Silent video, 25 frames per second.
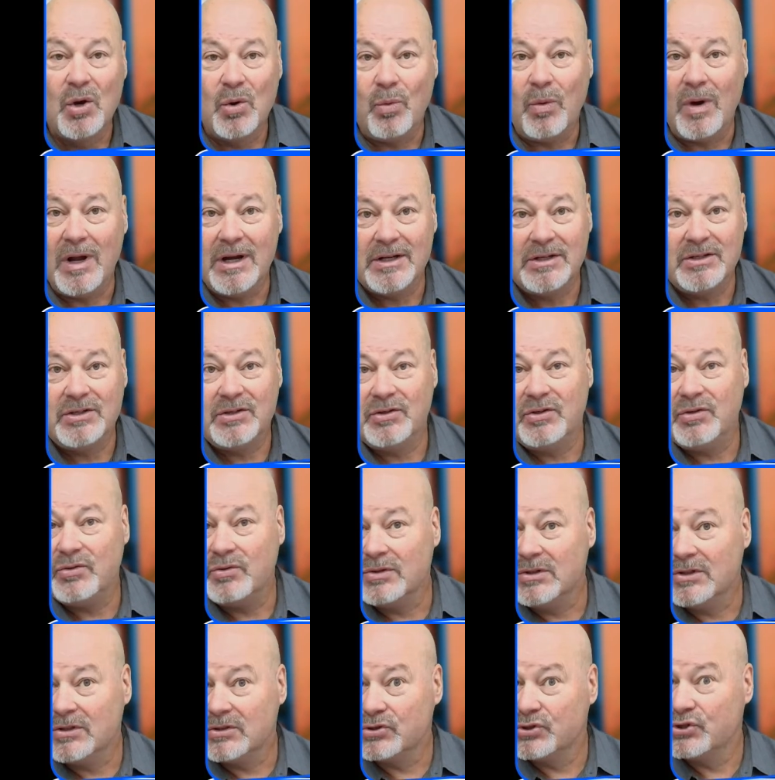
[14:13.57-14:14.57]
wanted to do
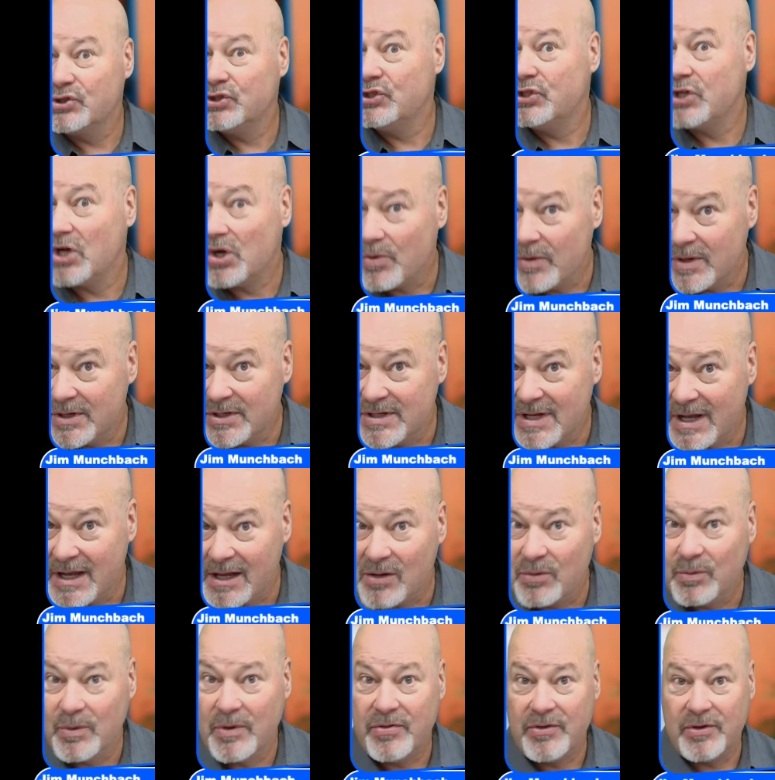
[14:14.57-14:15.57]
a little show and
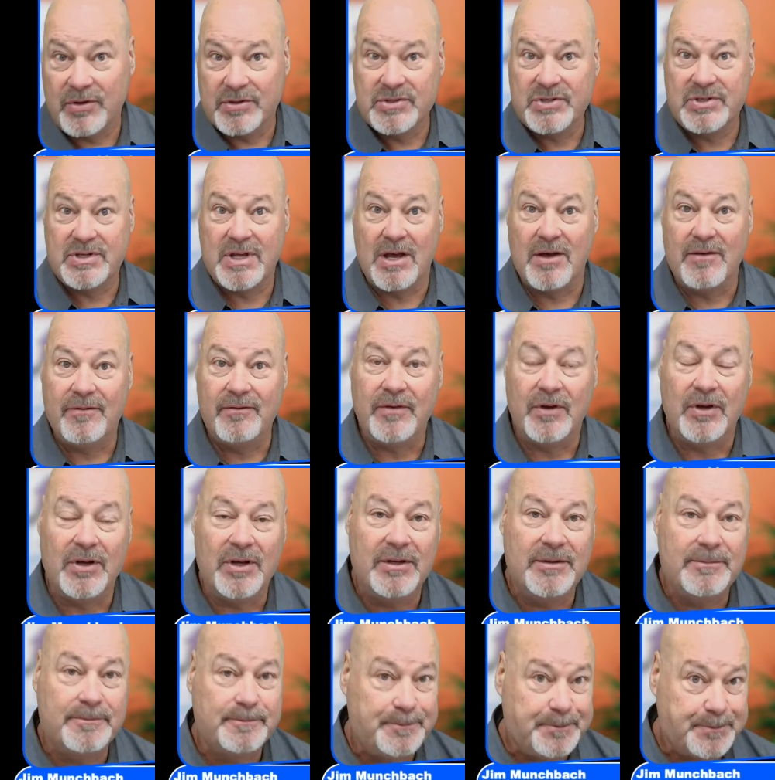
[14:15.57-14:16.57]
tell with yourself
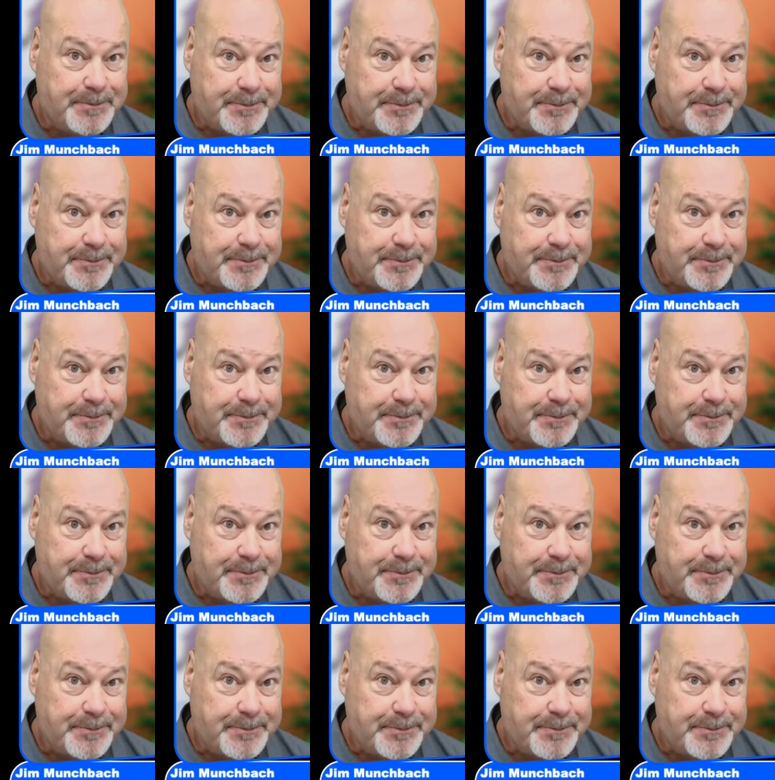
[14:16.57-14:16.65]
on.